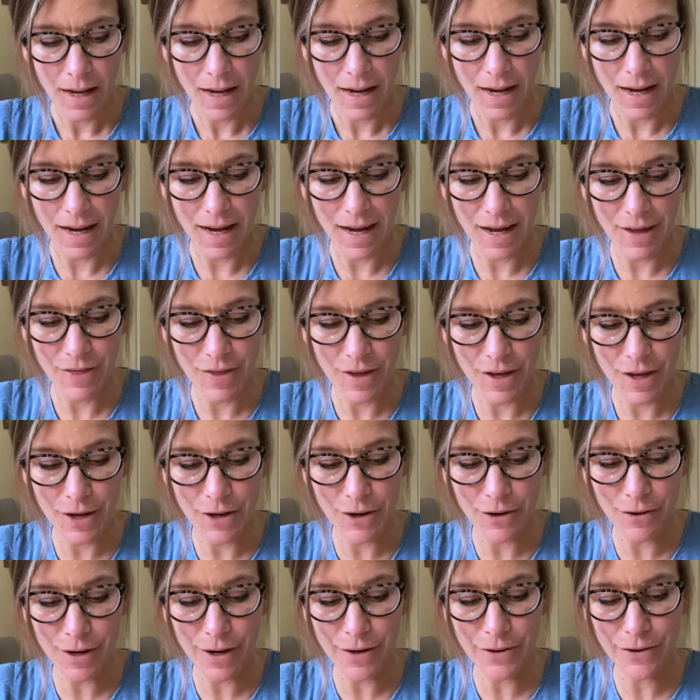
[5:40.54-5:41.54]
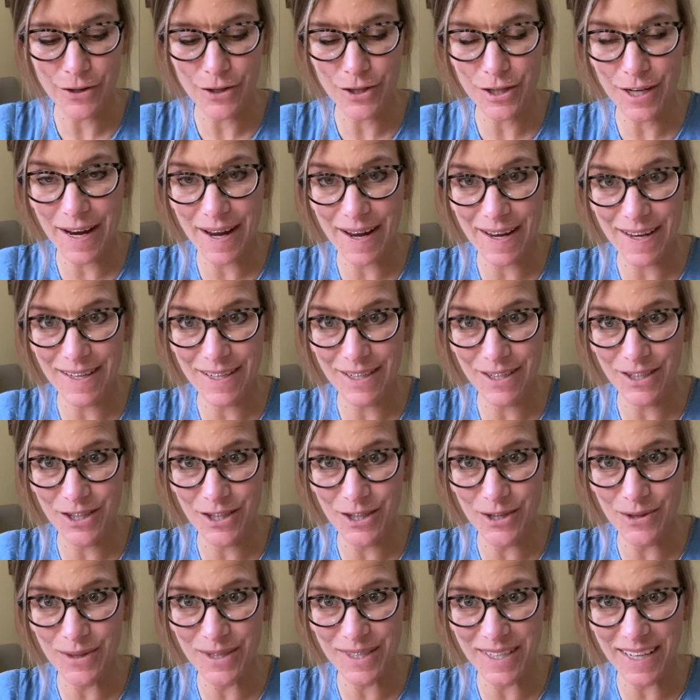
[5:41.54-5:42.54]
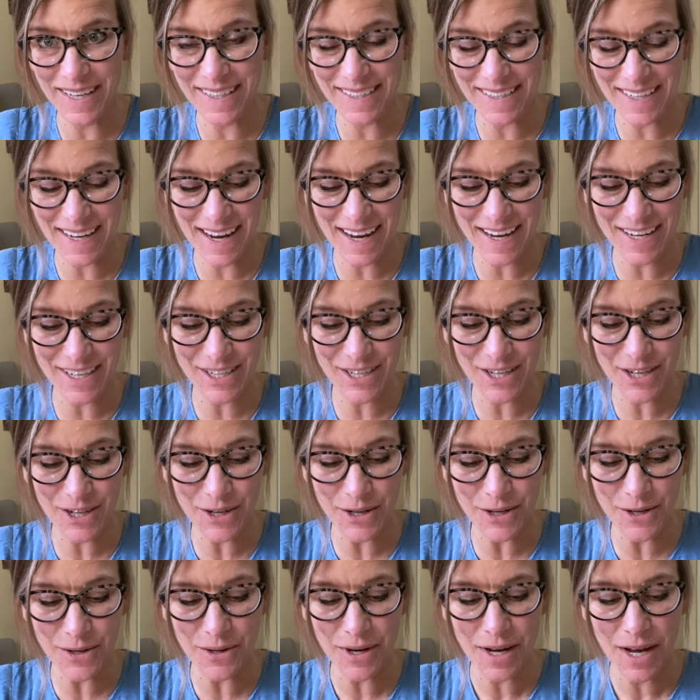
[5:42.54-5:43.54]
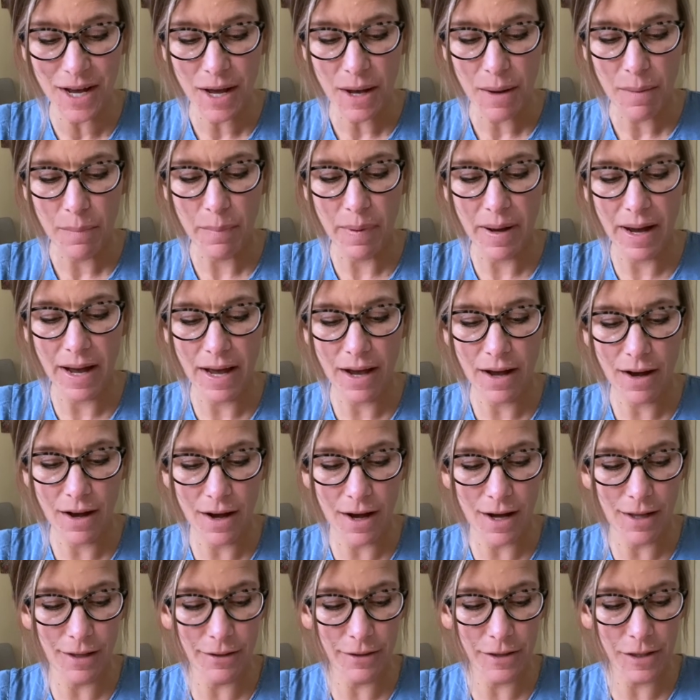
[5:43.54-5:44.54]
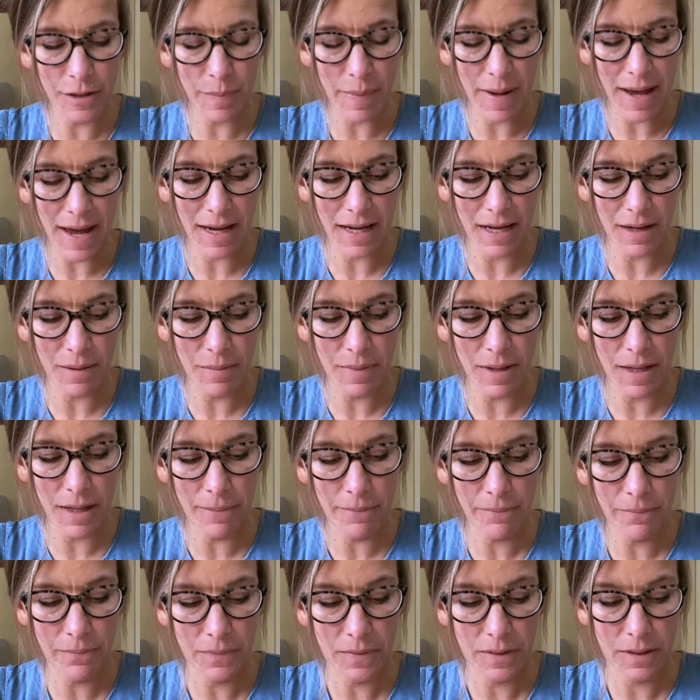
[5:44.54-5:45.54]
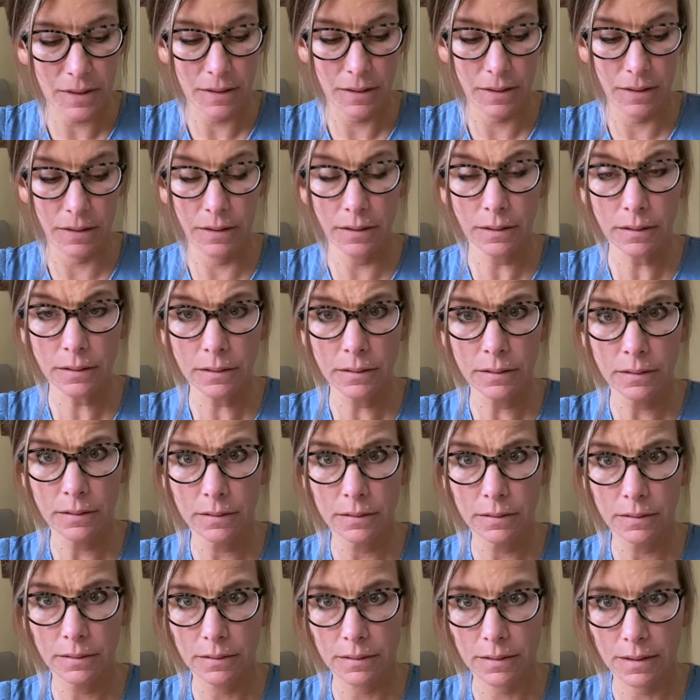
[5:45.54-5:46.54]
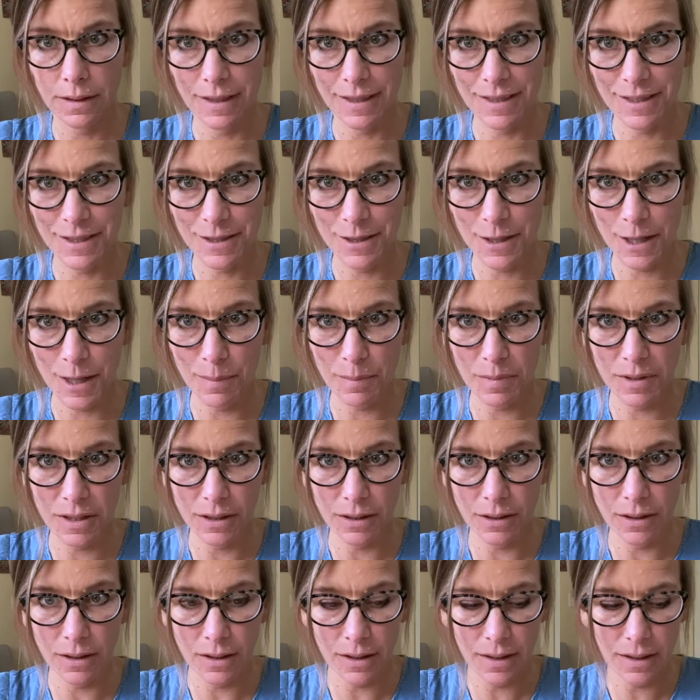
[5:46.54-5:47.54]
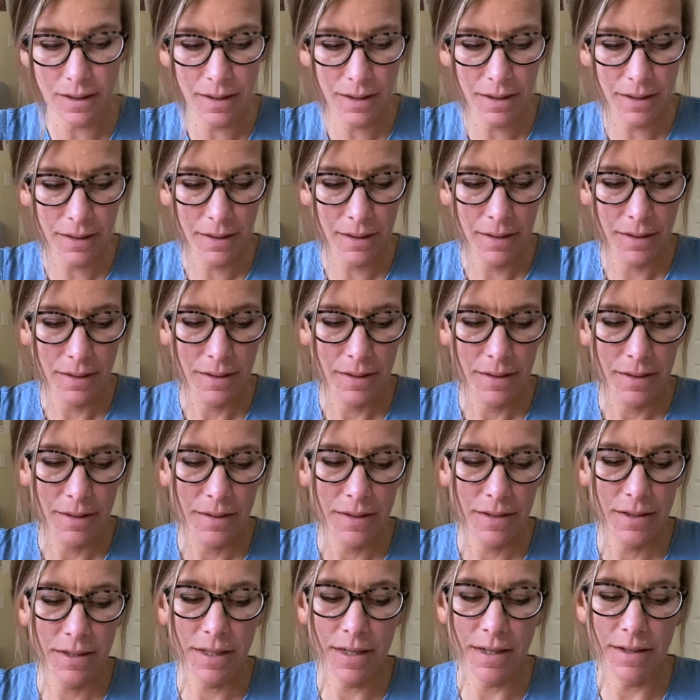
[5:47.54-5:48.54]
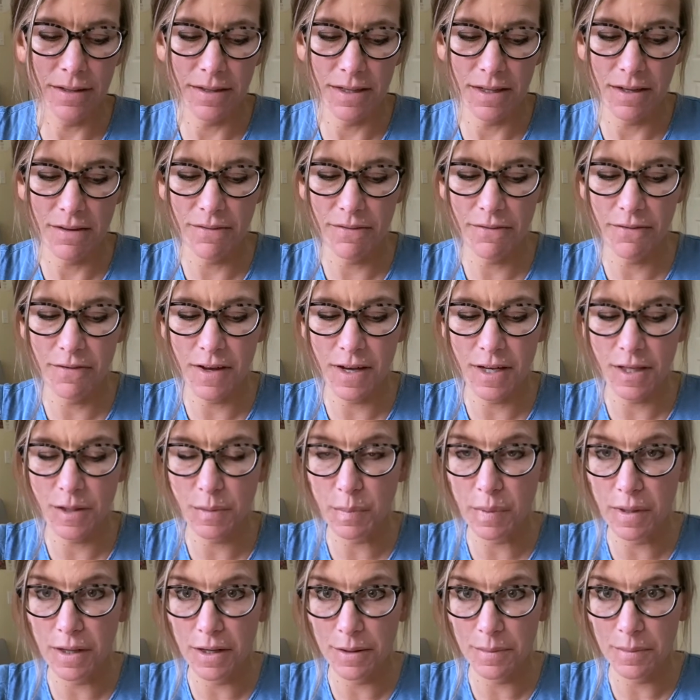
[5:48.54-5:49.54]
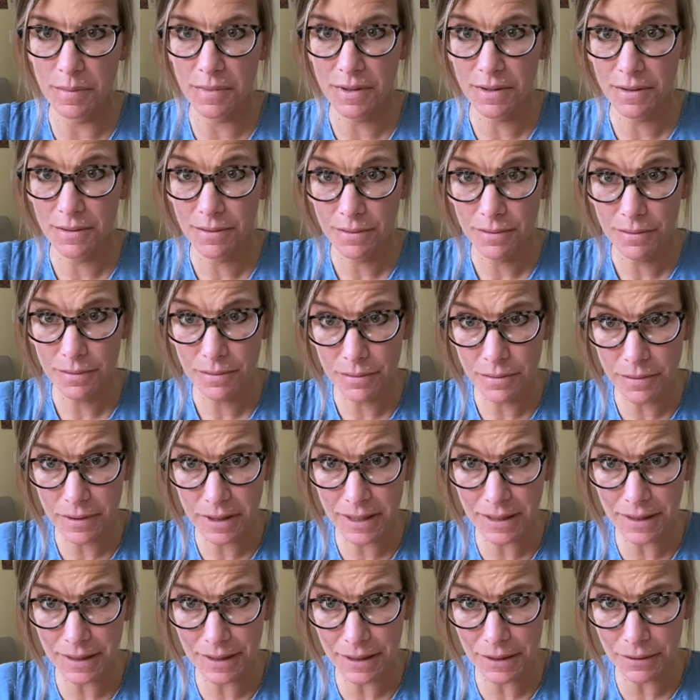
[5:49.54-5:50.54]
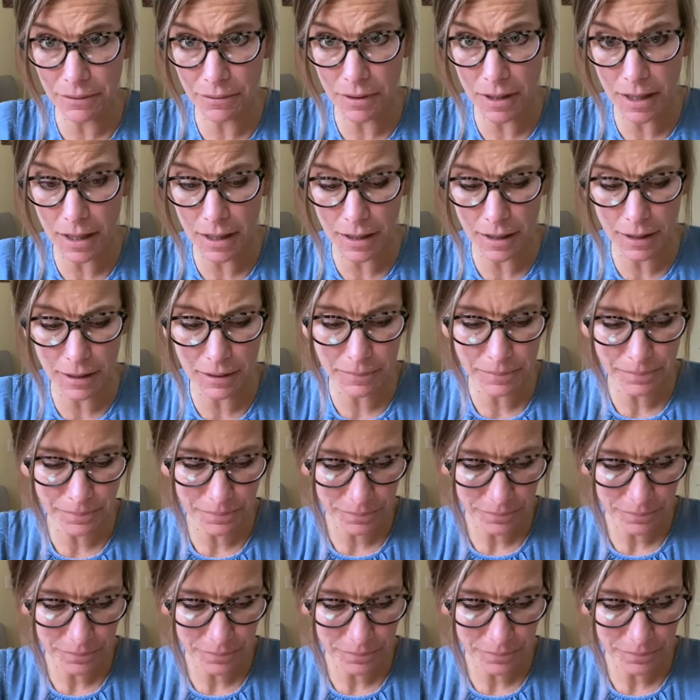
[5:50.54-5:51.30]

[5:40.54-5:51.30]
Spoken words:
I think your other shoe is untied too, Bai hollers back at me. Huh? I stop to look. Chelsea face palms. Really, Raw?